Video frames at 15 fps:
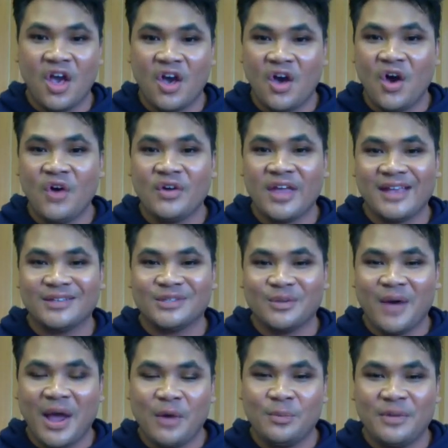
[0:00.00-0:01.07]
Okay, so
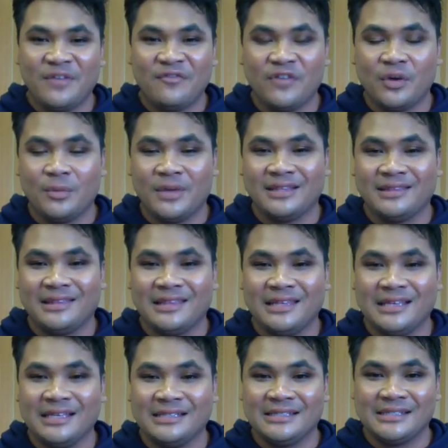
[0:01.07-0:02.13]
I will be filming
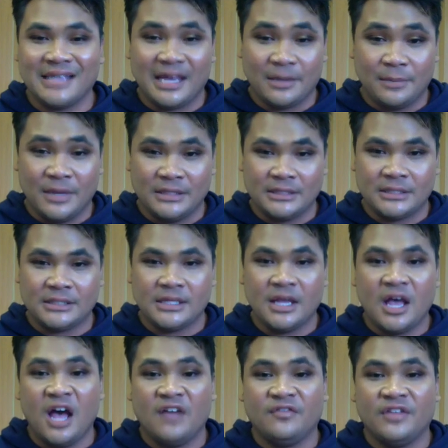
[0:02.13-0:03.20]
these segments
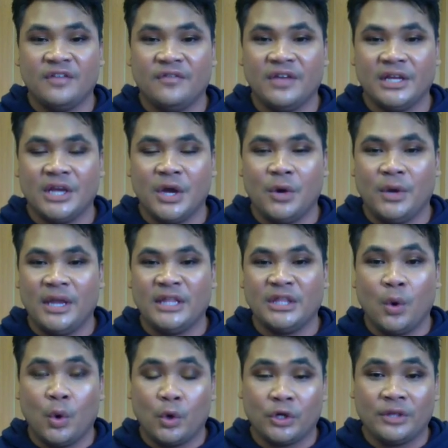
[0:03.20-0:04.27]
of the video in the
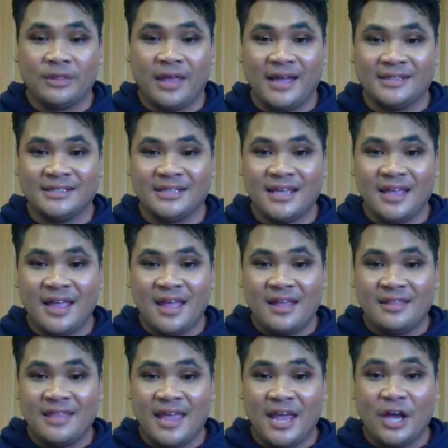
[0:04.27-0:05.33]
order that
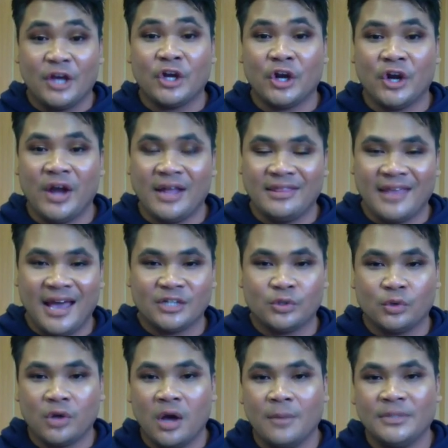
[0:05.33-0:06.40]
they occur at the
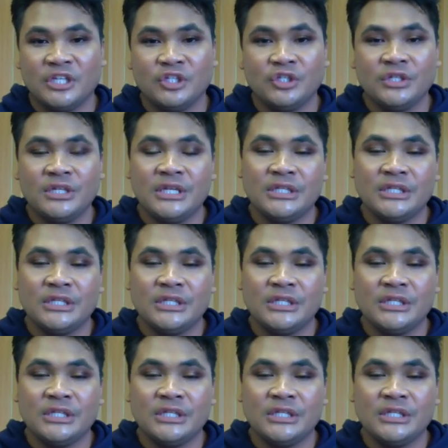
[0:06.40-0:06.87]
actual competition.